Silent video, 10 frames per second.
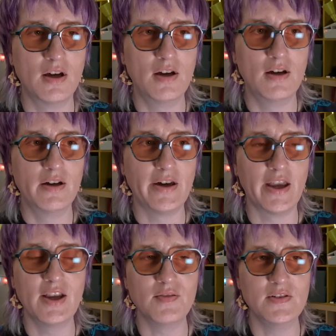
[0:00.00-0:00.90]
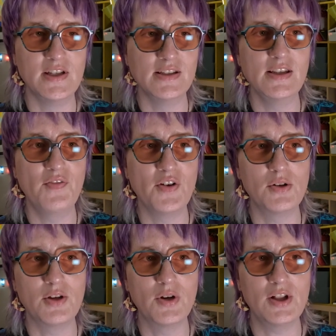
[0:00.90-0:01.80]
Uh, I get dizzy
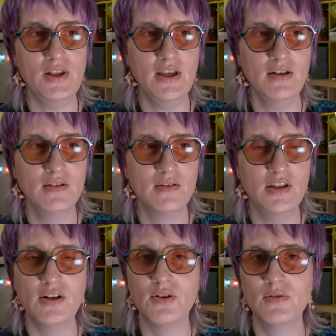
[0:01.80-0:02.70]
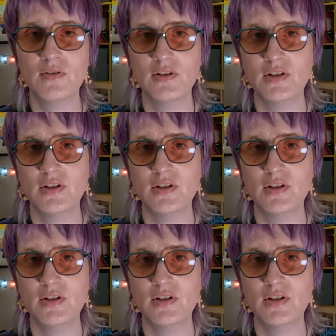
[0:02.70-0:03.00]
fairly quickly, you know,